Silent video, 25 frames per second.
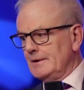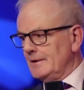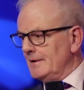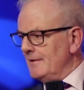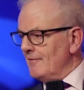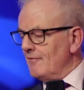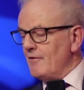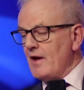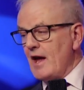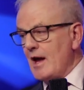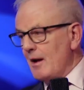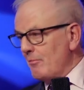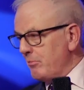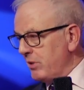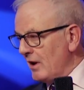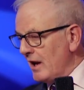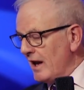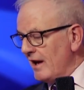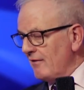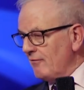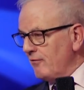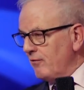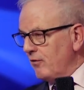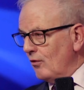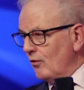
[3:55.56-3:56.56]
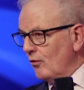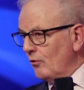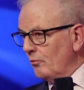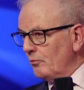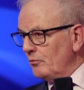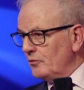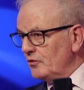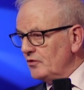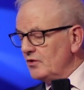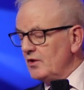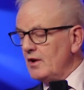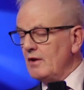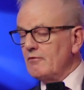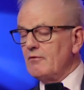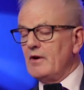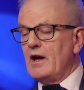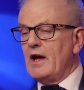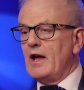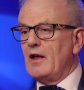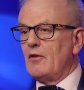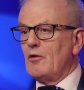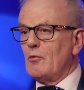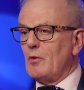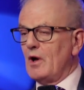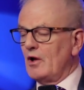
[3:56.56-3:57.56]
their platforms. They're
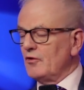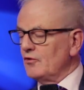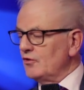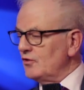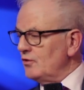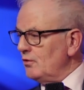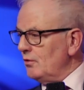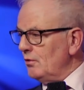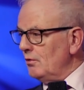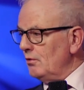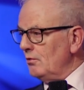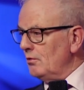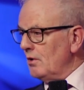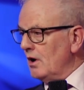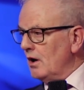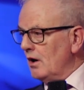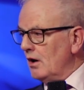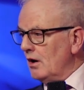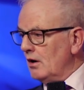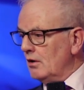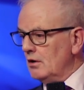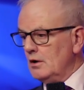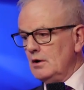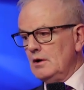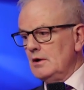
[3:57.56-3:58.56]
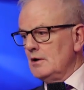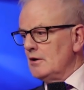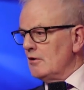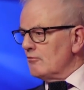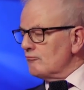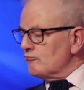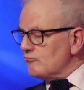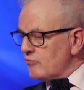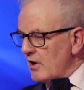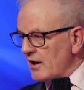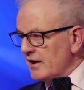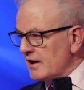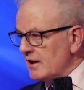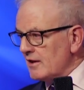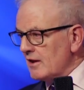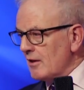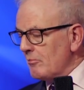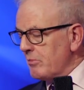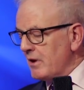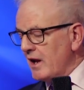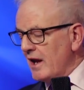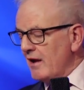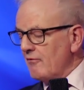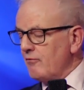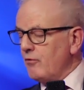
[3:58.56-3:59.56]
the ones who are running the
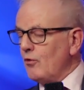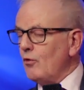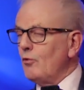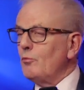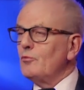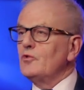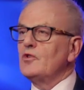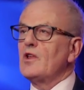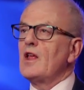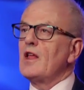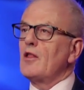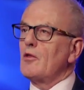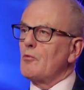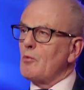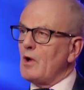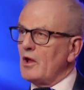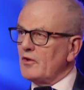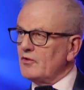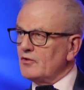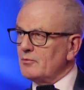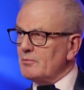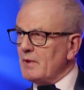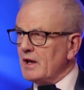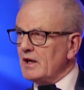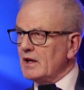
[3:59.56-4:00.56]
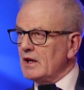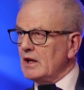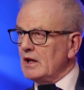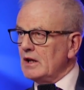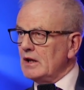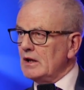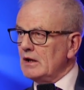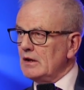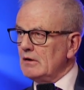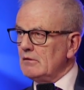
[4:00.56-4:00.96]
platforms. They're the ones making